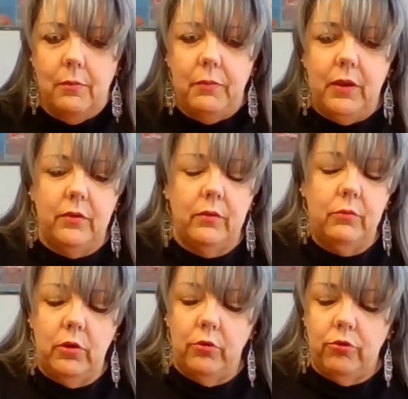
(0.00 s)
because
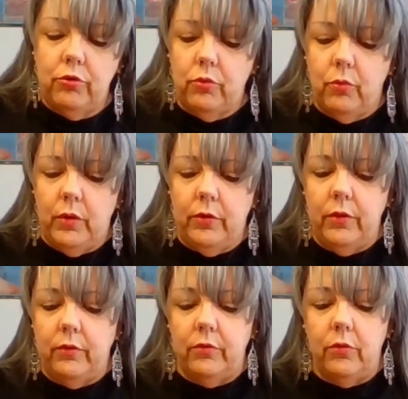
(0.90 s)
I'm not sure where
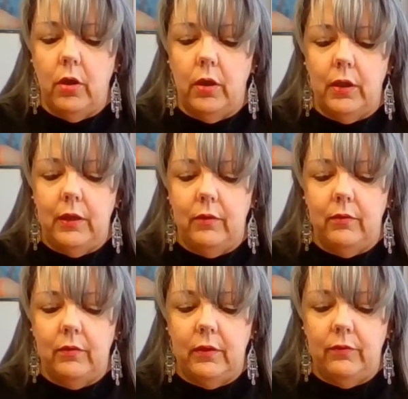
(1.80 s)
this knot
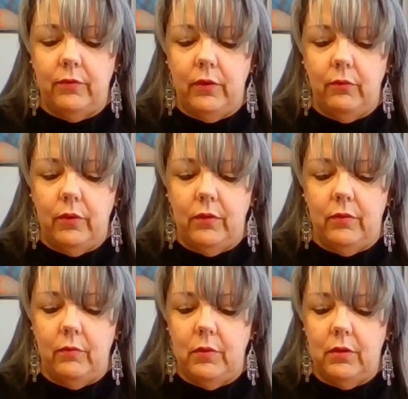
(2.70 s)
is. If
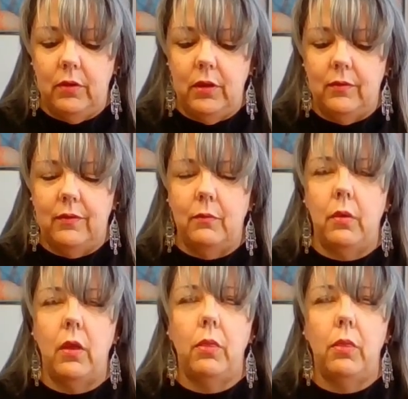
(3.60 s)
is the is